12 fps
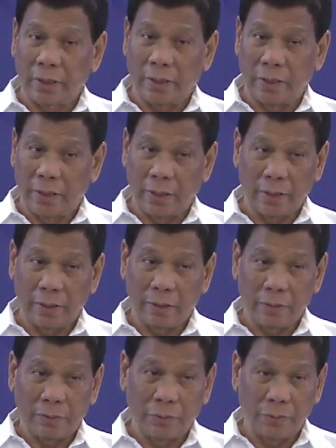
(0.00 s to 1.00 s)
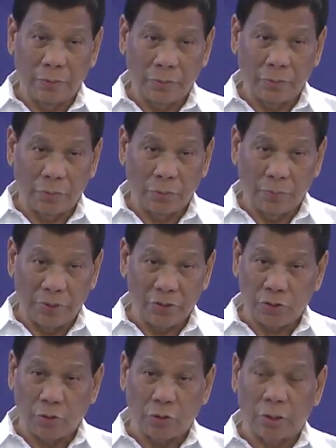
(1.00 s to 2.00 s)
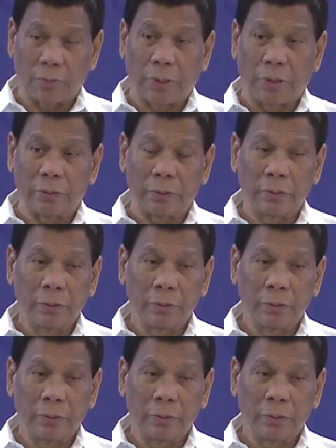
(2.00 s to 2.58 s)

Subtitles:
really to be sore about,